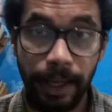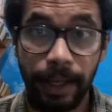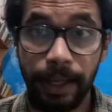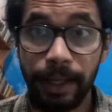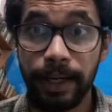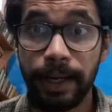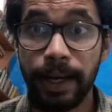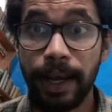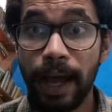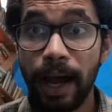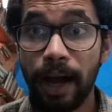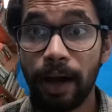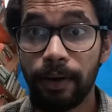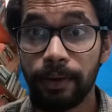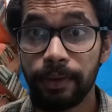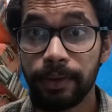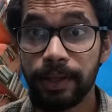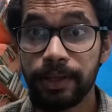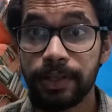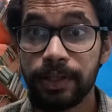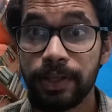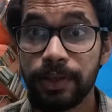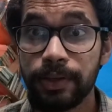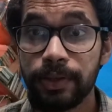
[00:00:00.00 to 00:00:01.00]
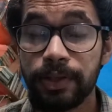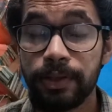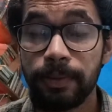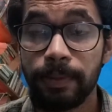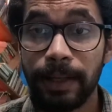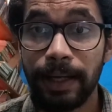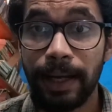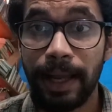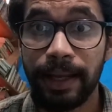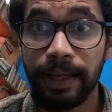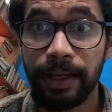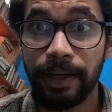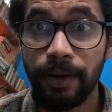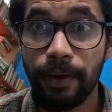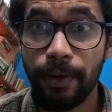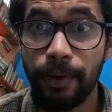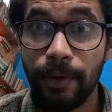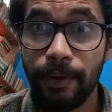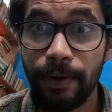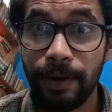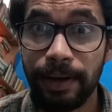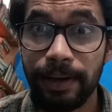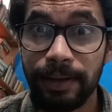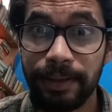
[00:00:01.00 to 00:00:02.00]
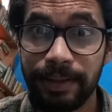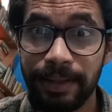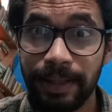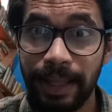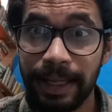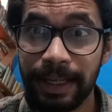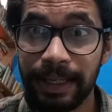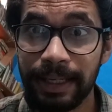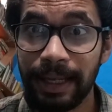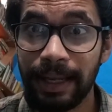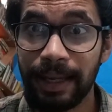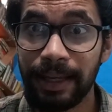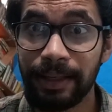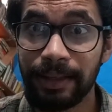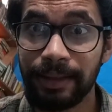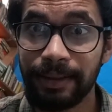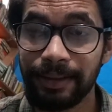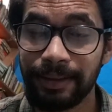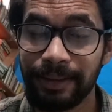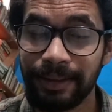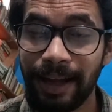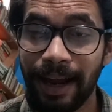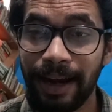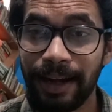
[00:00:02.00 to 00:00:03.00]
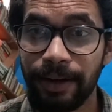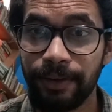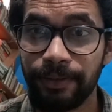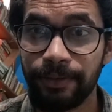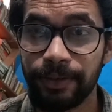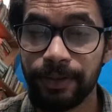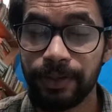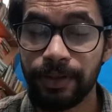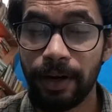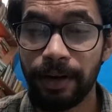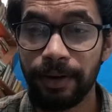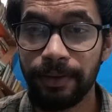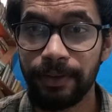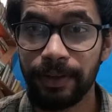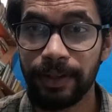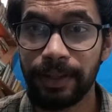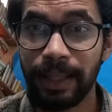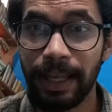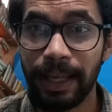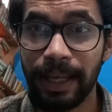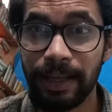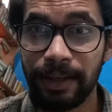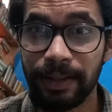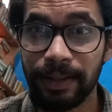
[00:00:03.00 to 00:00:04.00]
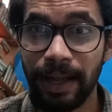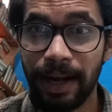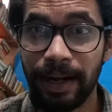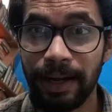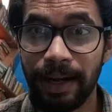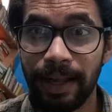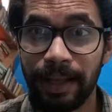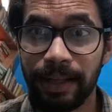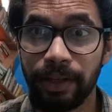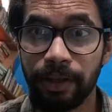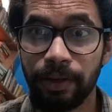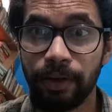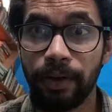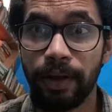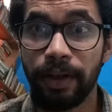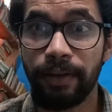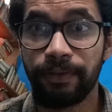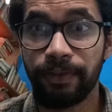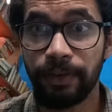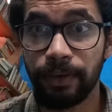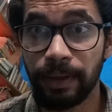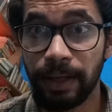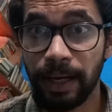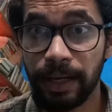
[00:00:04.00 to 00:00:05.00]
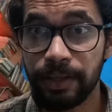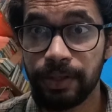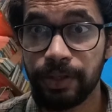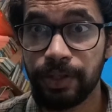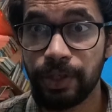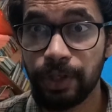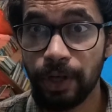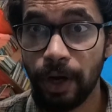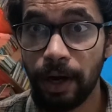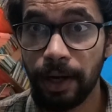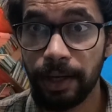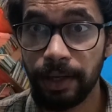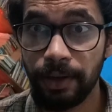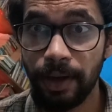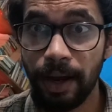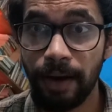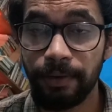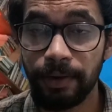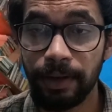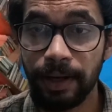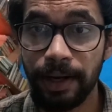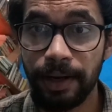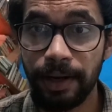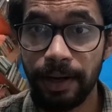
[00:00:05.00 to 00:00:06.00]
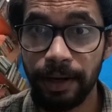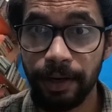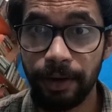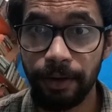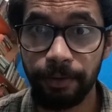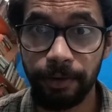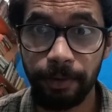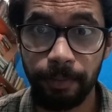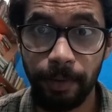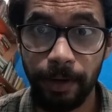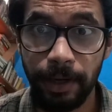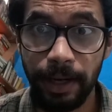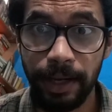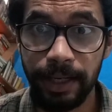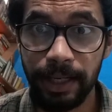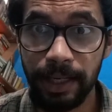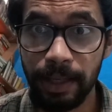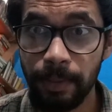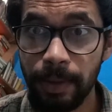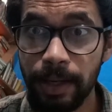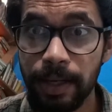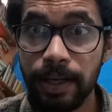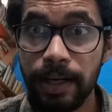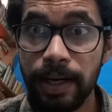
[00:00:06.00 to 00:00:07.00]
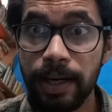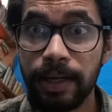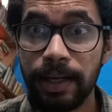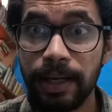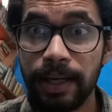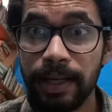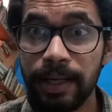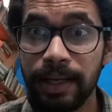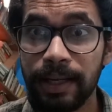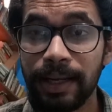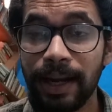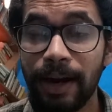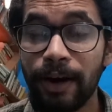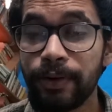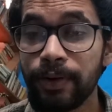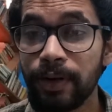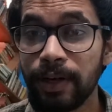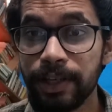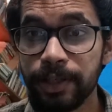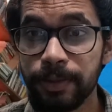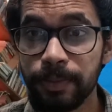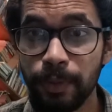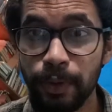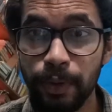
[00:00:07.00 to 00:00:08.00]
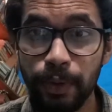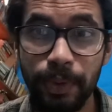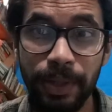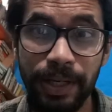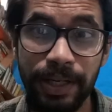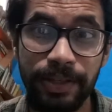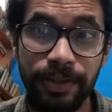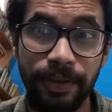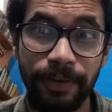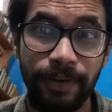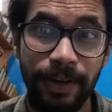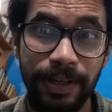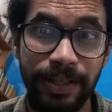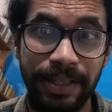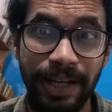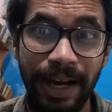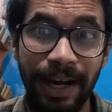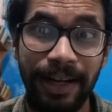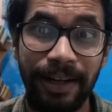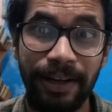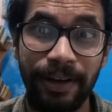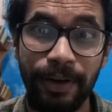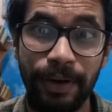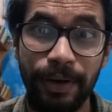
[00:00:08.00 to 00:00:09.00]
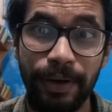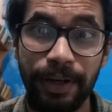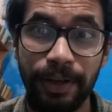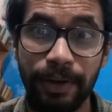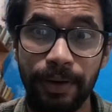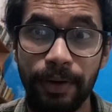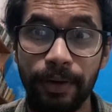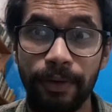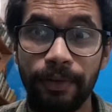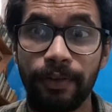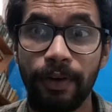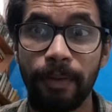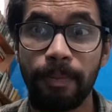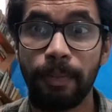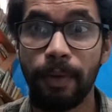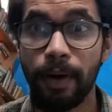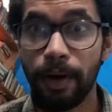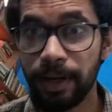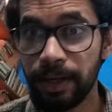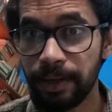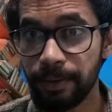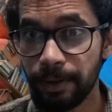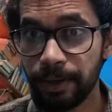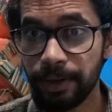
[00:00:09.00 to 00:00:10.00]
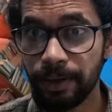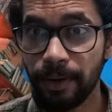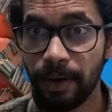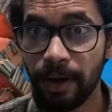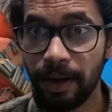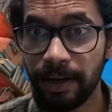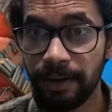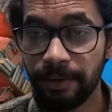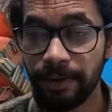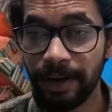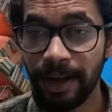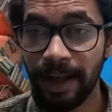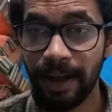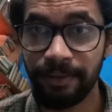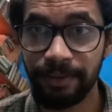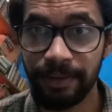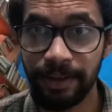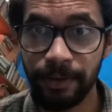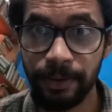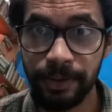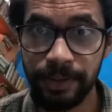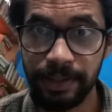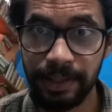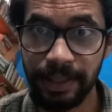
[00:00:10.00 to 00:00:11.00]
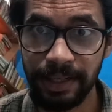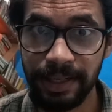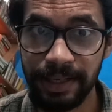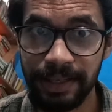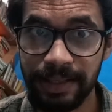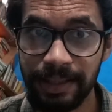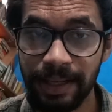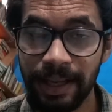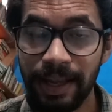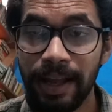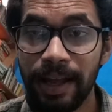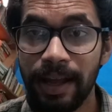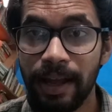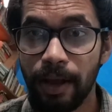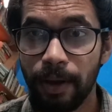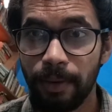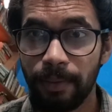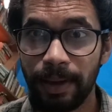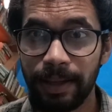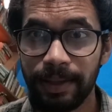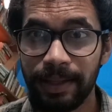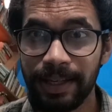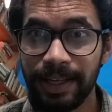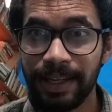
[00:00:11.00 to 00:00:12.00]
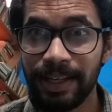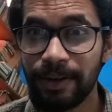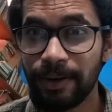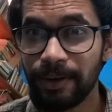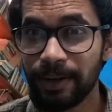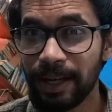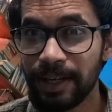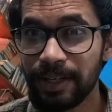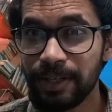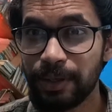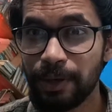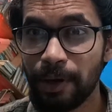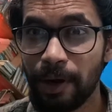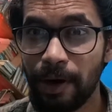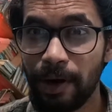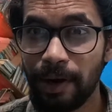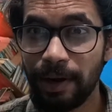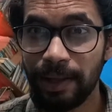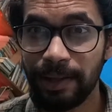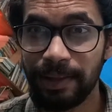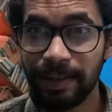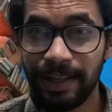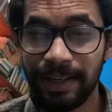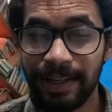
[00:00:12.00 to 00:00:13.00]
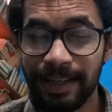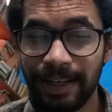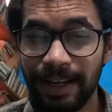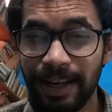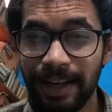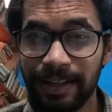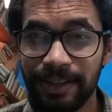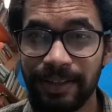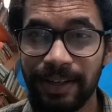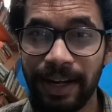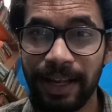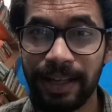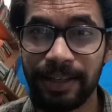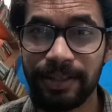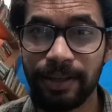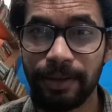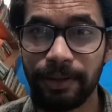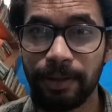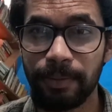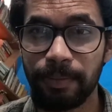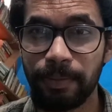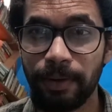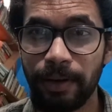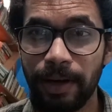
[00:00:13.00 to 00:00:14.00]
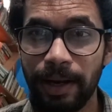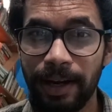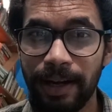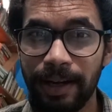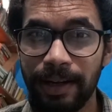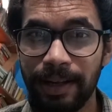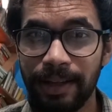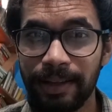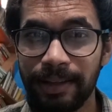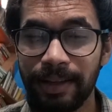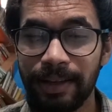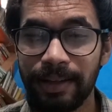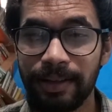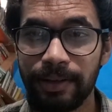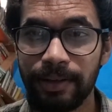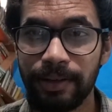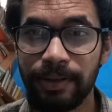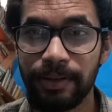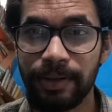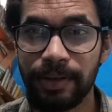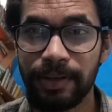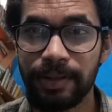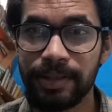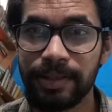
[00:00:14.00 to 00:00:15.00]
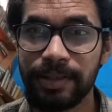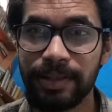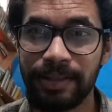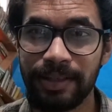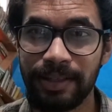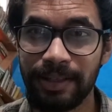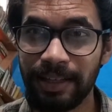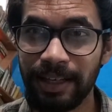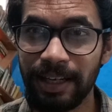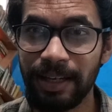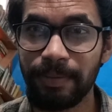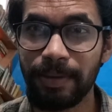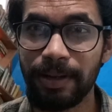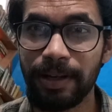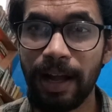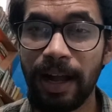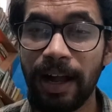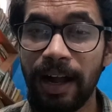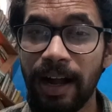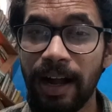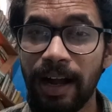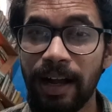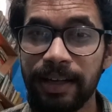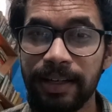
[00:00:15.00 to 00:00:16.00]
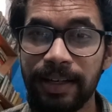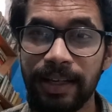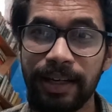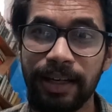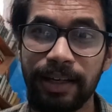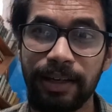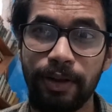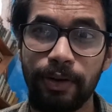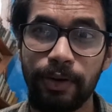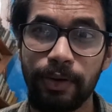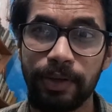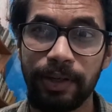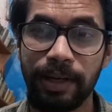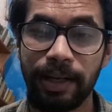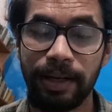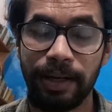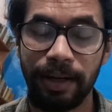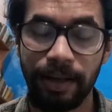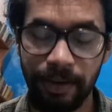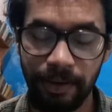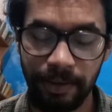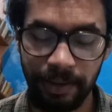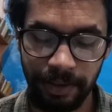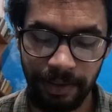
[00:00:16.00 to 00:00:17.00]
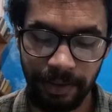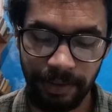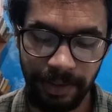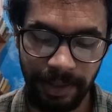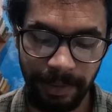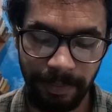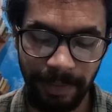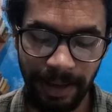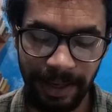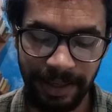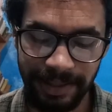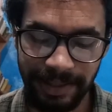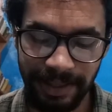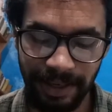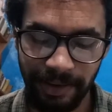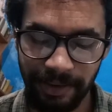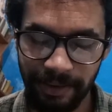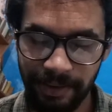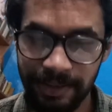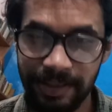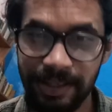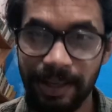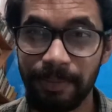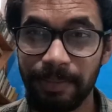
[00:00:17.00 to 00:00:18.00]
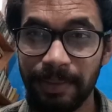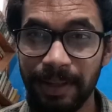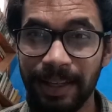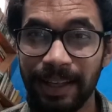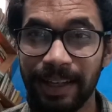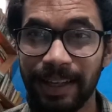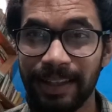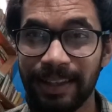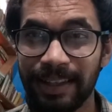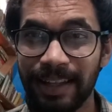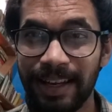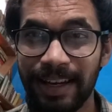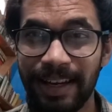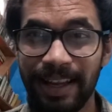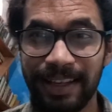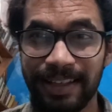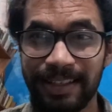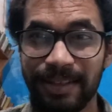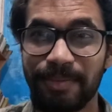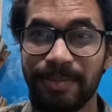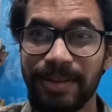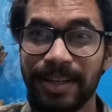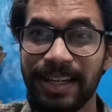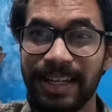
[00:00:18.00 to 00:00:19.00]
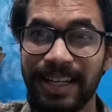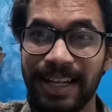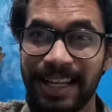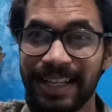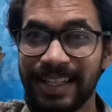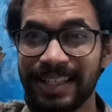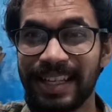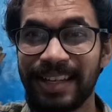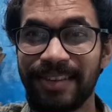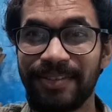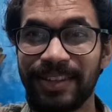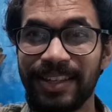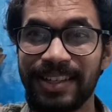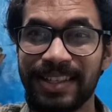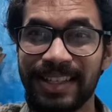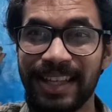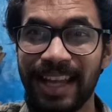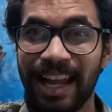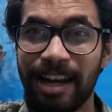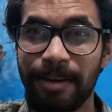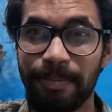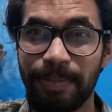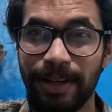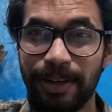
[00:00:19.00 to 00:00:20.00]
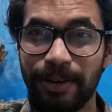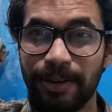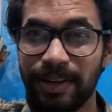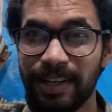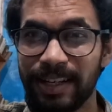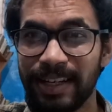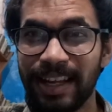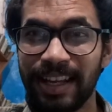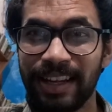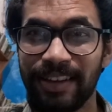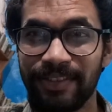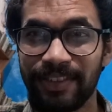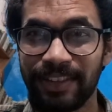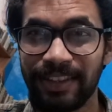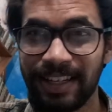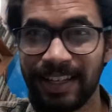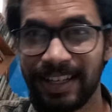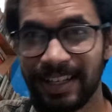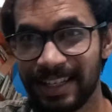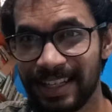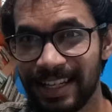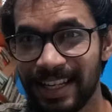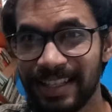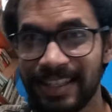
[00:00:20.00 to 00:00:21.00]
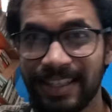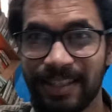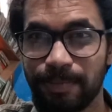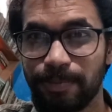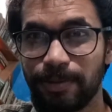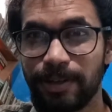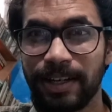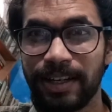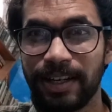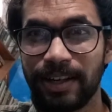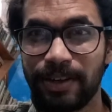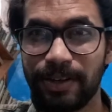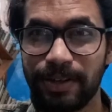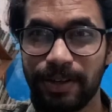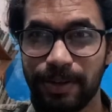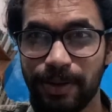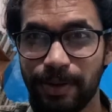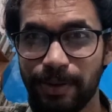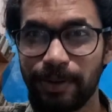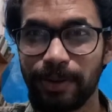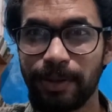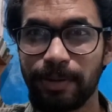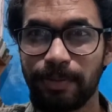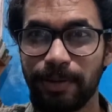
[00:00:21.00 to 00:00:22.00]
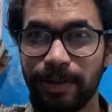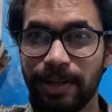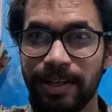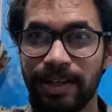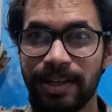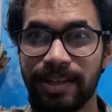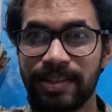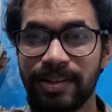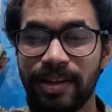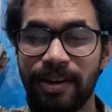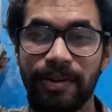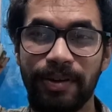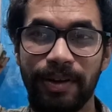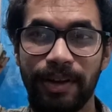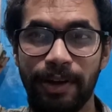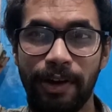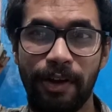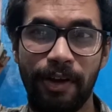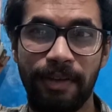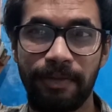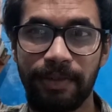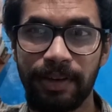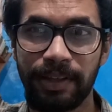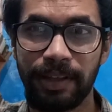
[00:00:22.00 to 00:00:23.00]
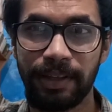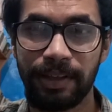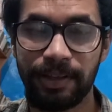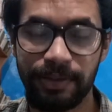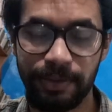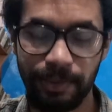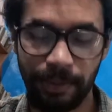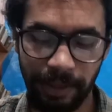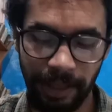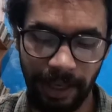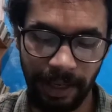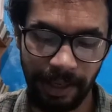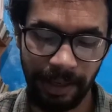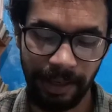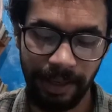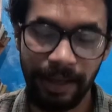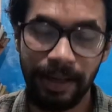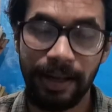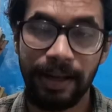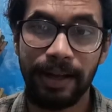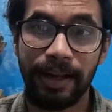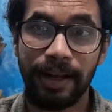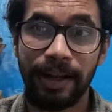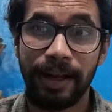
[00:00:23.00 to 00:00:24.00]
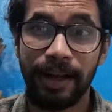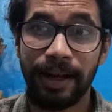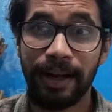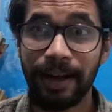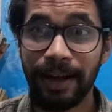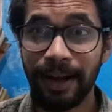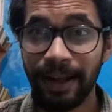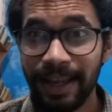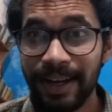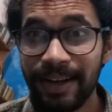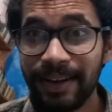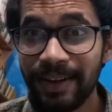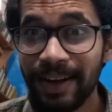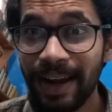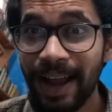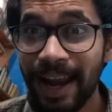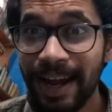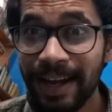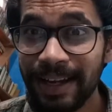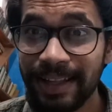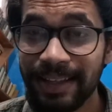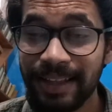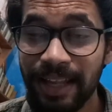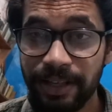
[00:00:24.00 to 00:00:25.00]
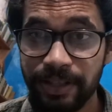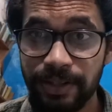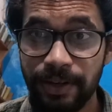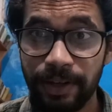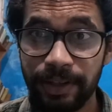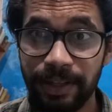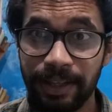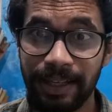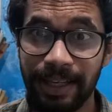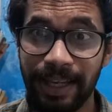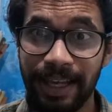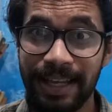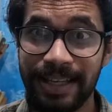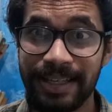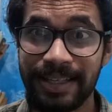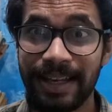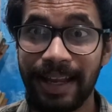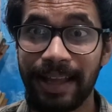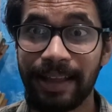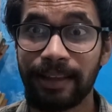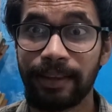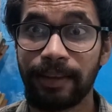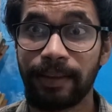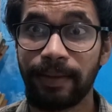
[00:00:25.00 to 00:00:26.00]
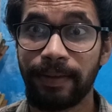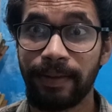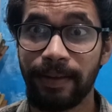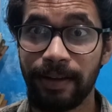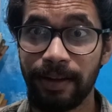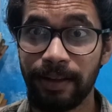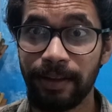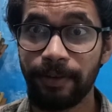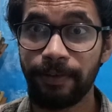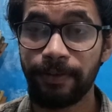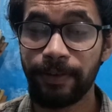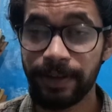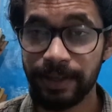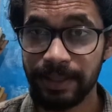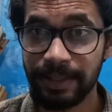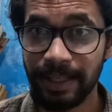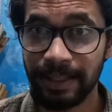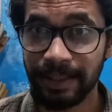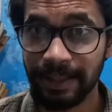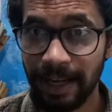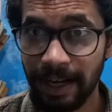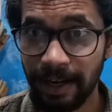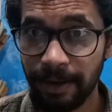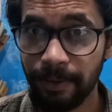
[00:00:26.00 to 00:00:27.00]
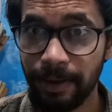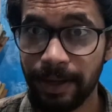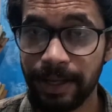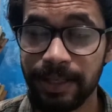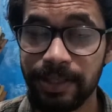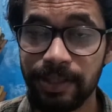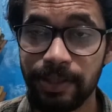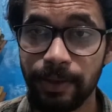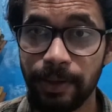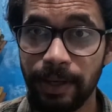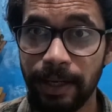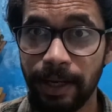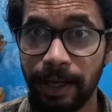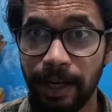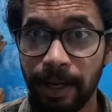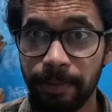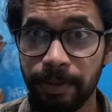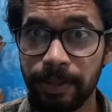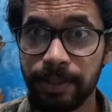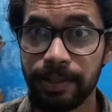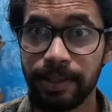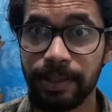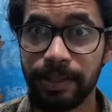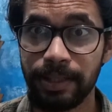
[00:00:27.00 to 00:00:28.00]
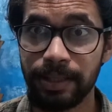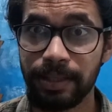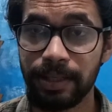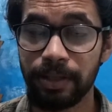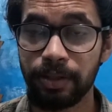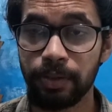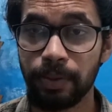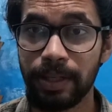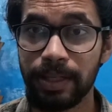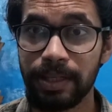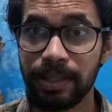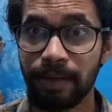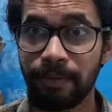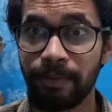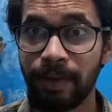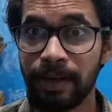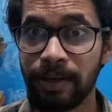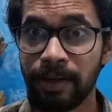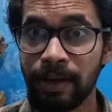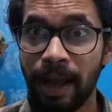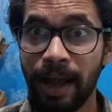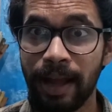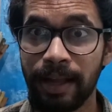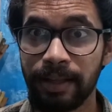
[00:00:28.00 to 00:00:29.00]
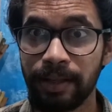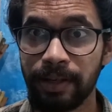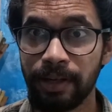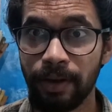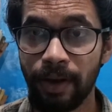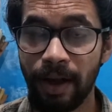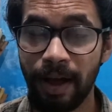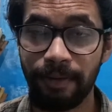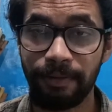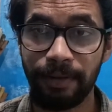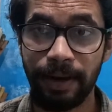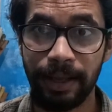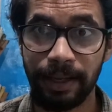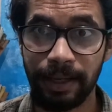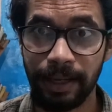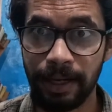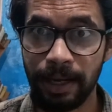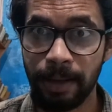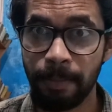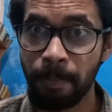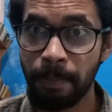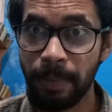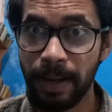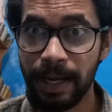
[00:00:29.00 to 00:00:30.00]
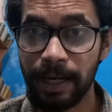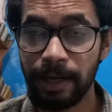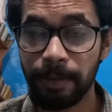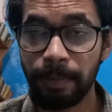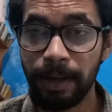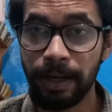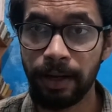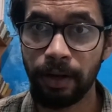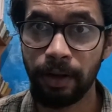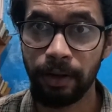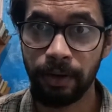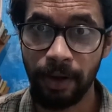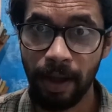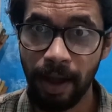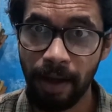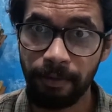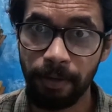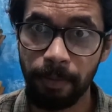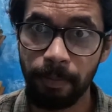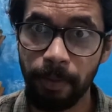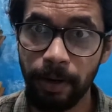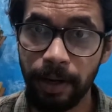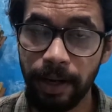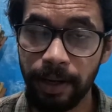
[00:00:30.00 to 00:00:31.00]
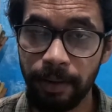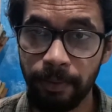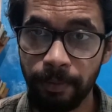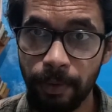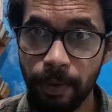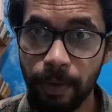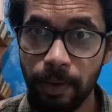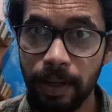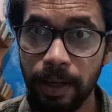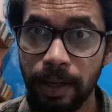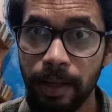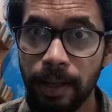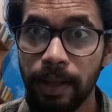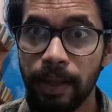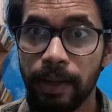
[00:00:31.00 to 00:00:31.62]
Now, this used to be like an old thinking kind of a sort of a thing that like, if you get shot, you have to get rid of the bullet immediately. Countless movies of our childhood, from Bollywood to Hollywood have those scenes where the hero gets shot and then he like takes out the bullet and then, he's screaming, take it out, take it out. He bites down on something and then like somebody digs in with a scalpel or a knife and then gets the bullet out. Oh, the bullet is out and now everything is okay. In reality, that's not the case. Like the first thing they advise you in an emergency situation when either you have like an impalement or you have a bullet wound